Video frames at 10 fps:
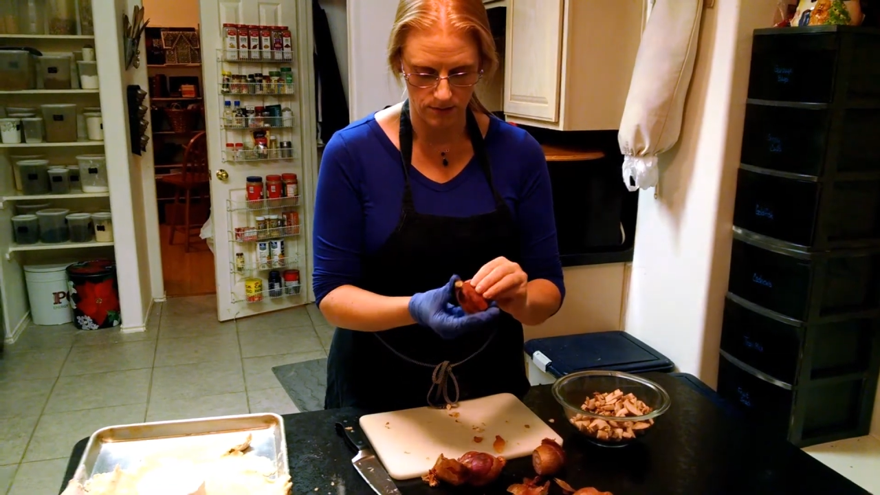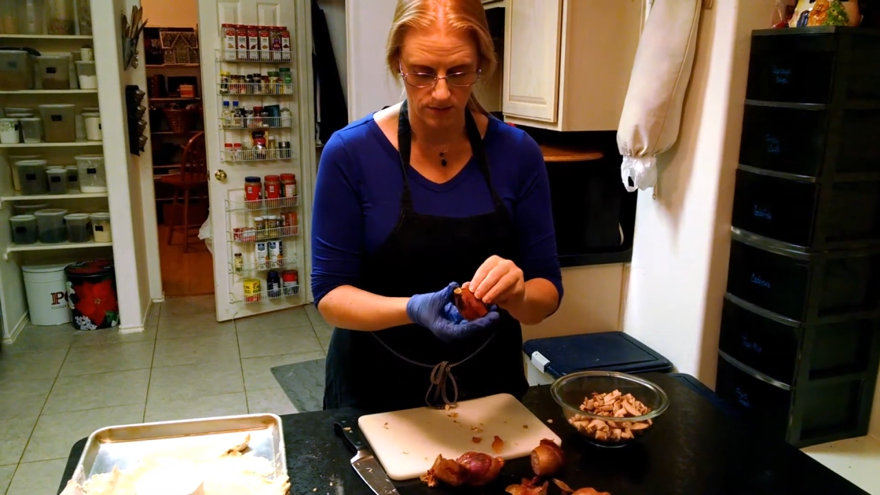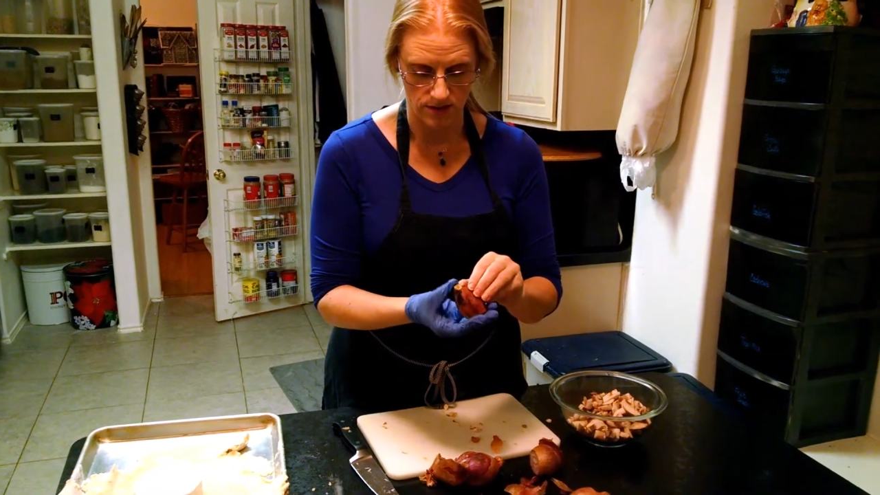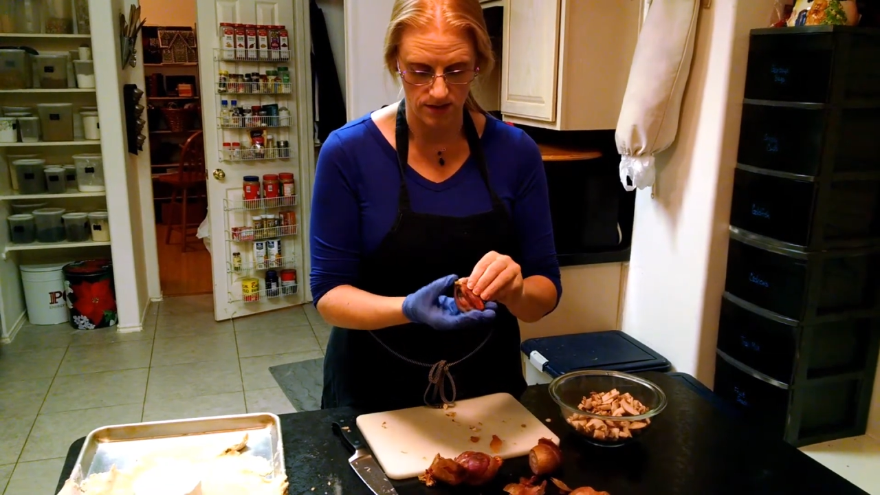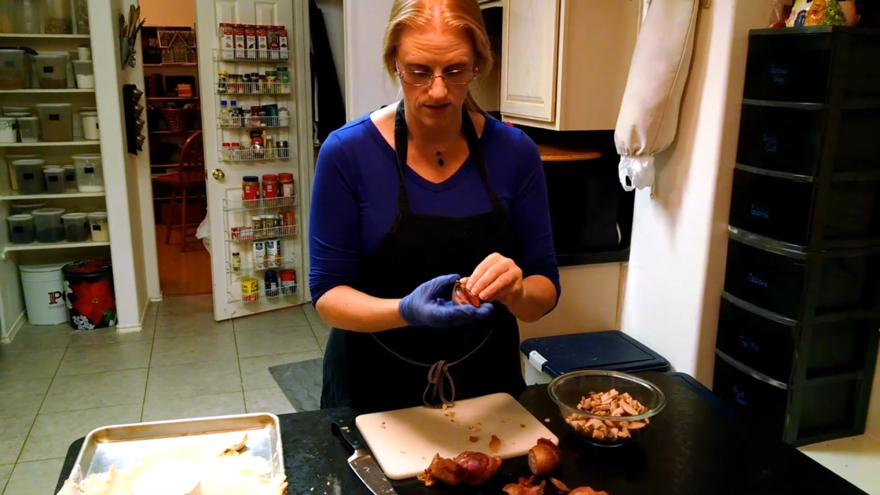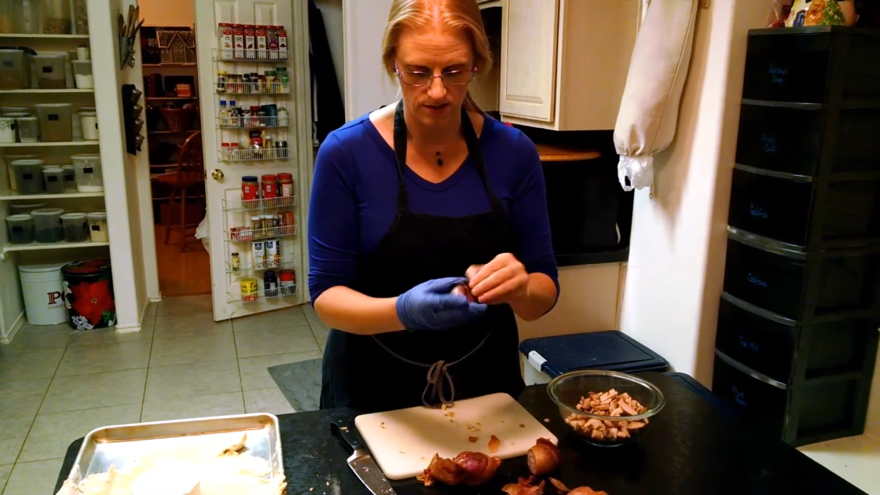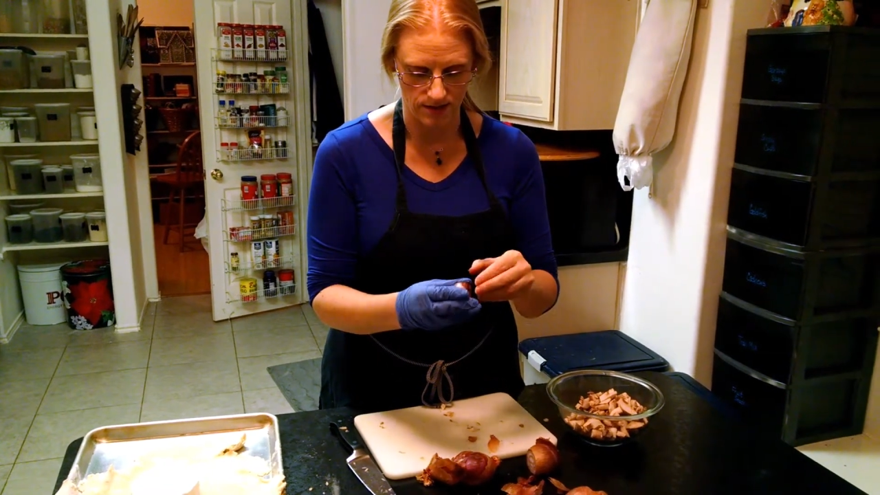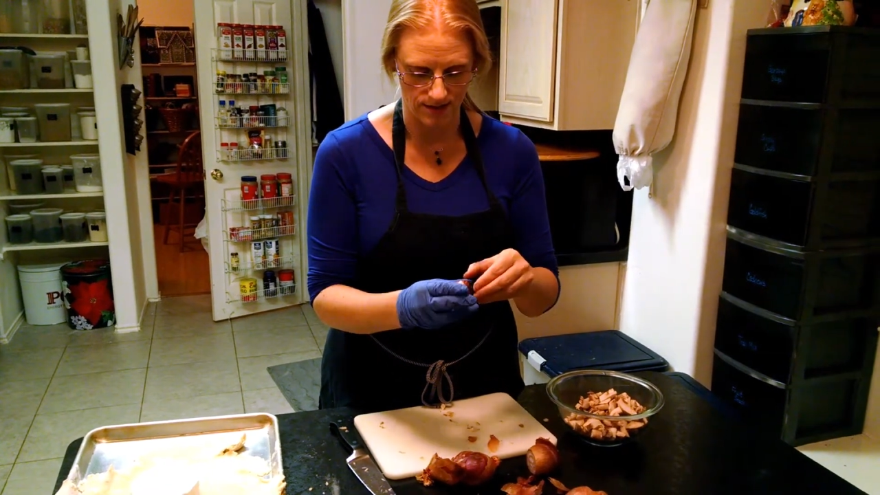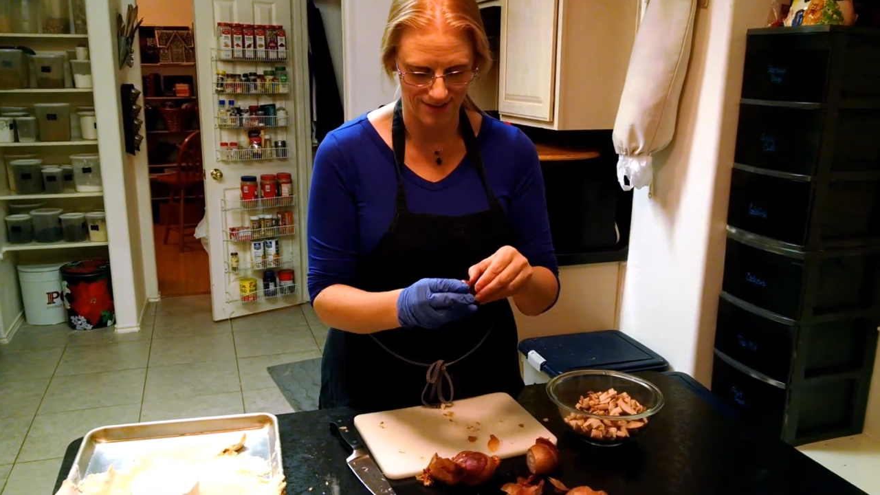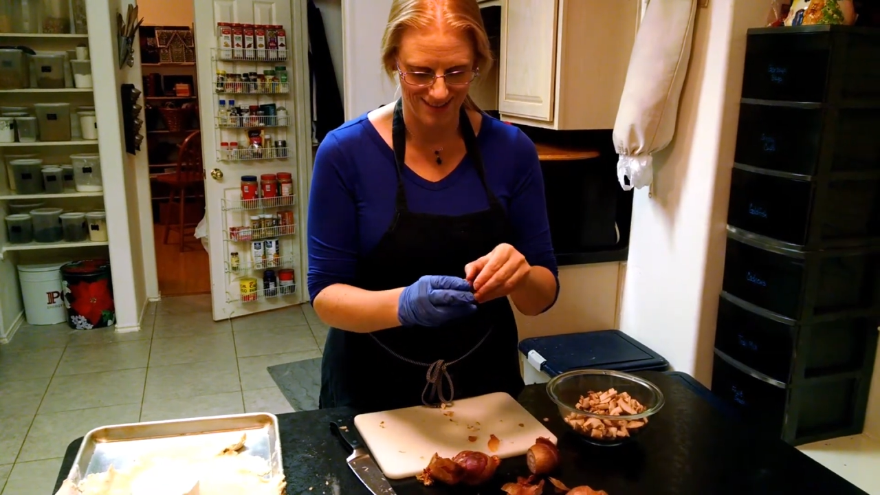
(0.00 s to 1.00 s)
Where the dirt
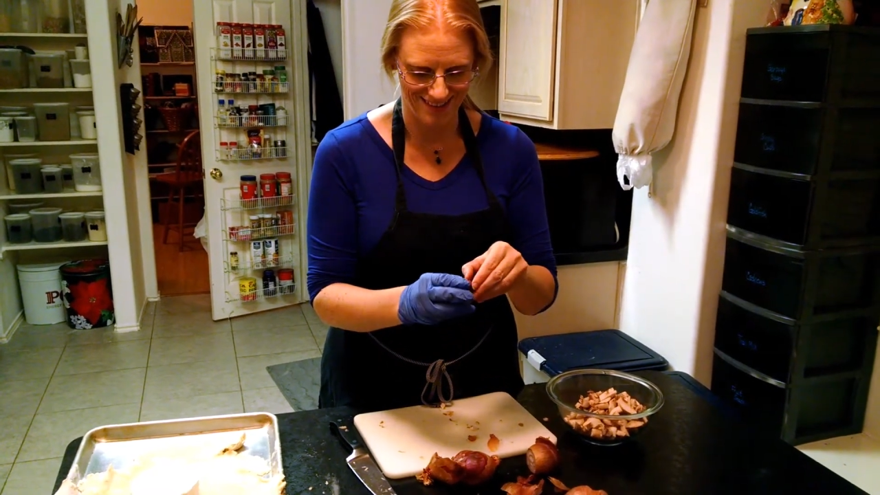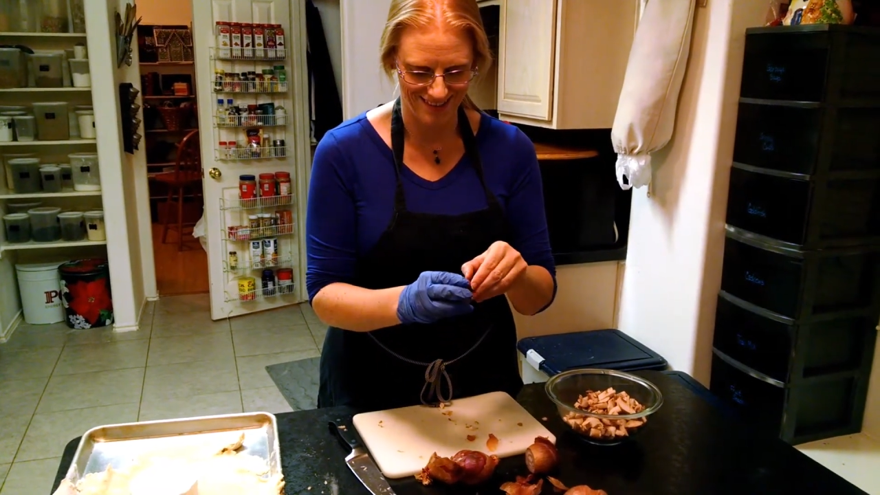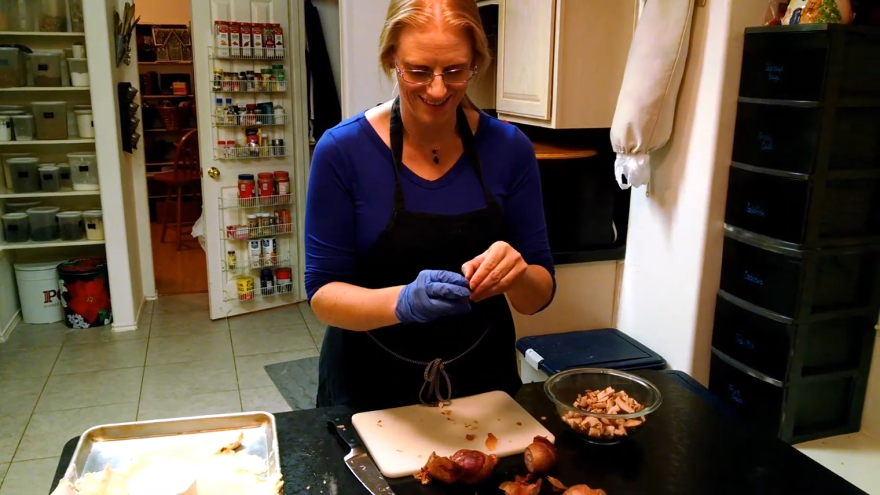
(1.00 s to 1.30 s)
is.